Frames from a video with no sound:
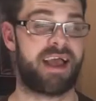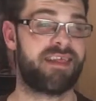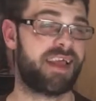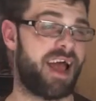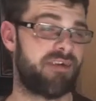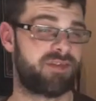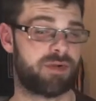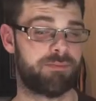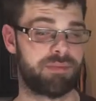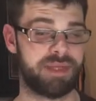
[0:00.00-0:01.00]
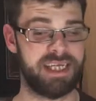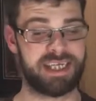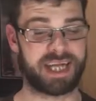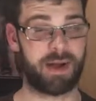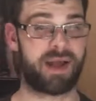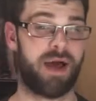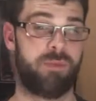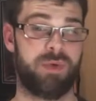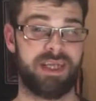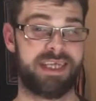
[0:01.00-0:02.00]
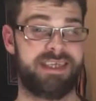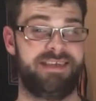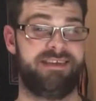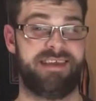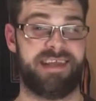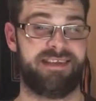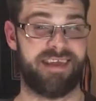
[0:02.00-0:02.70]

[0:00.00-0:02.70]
I think after Bleach, I got really into Saint